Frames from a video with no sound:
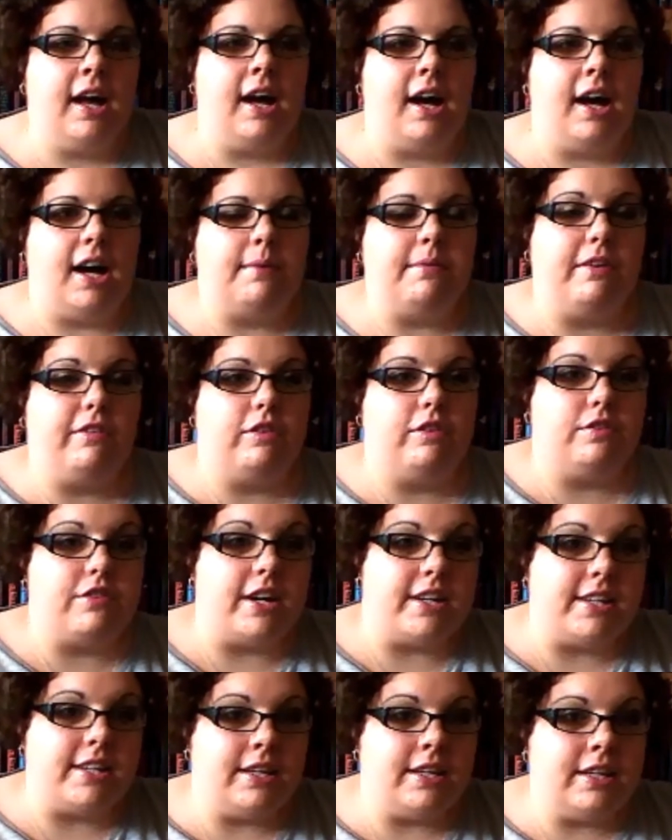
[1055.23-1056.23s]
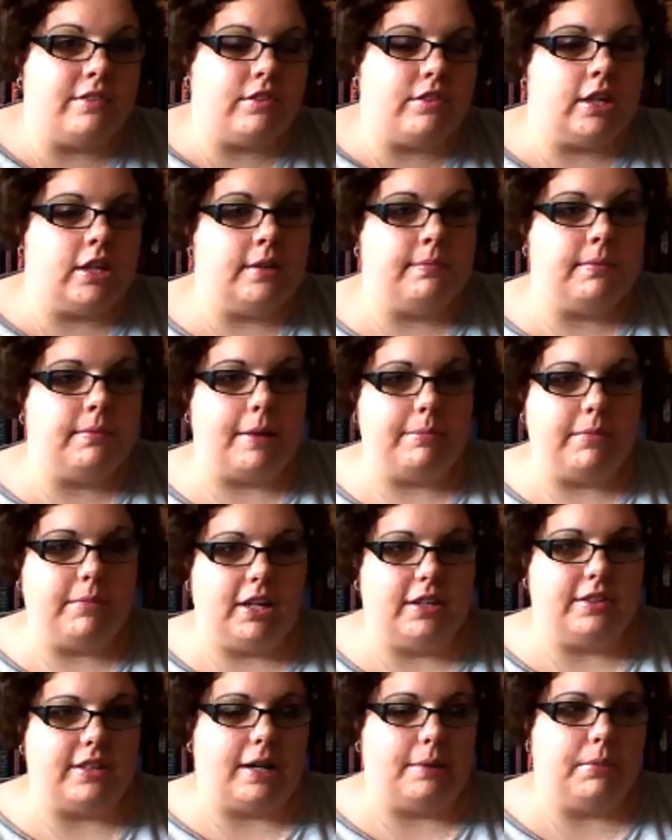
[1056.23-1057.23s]
If you've read any of them, let me know
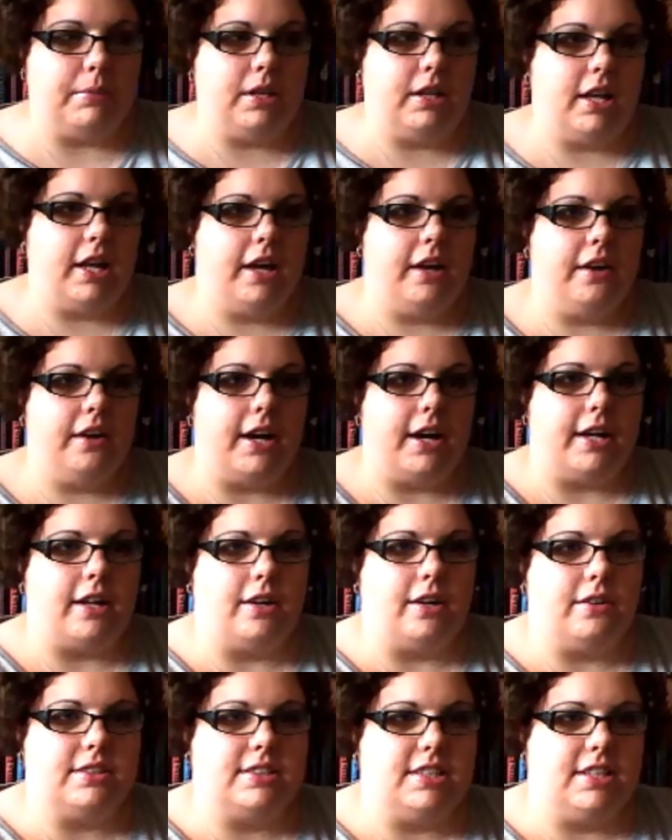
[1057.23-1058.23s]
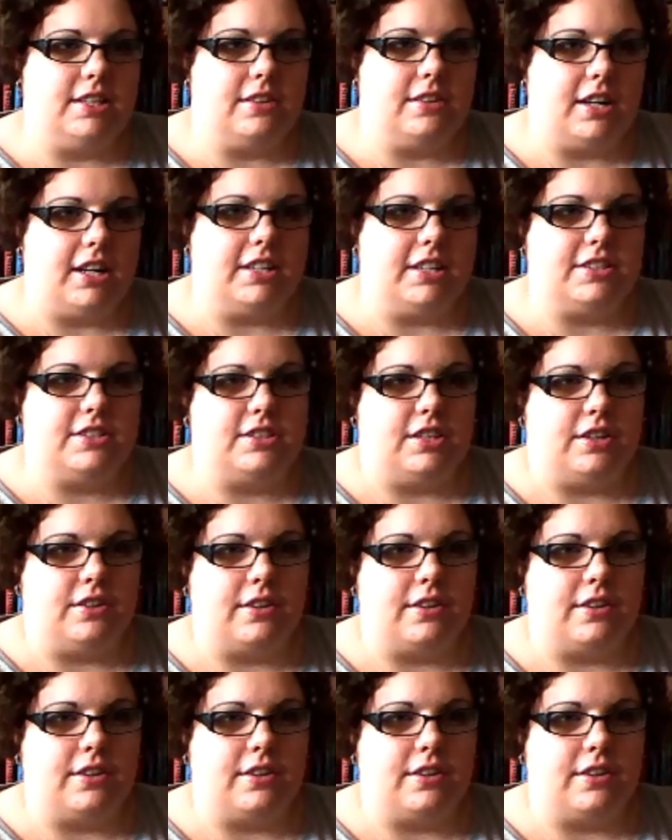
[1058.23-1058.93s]
down below, and I'll see you guys soon.